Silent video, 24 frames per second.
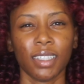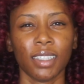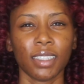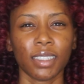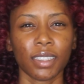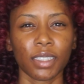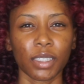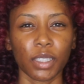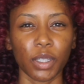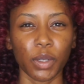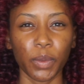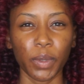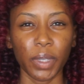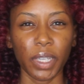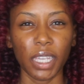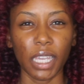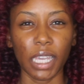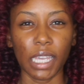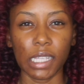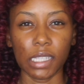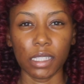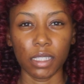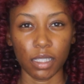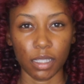so we
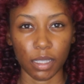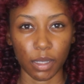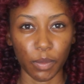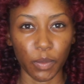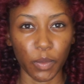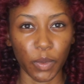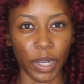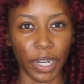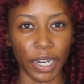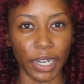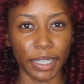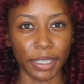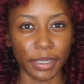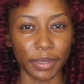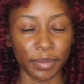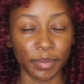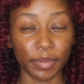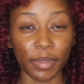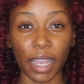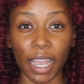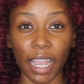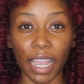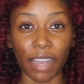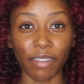getting somewhere.
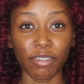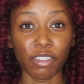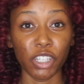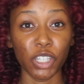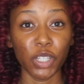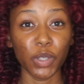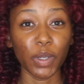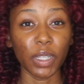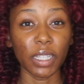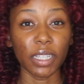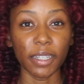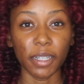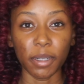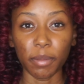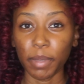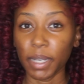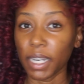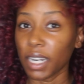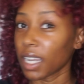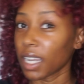I have to do a little bit of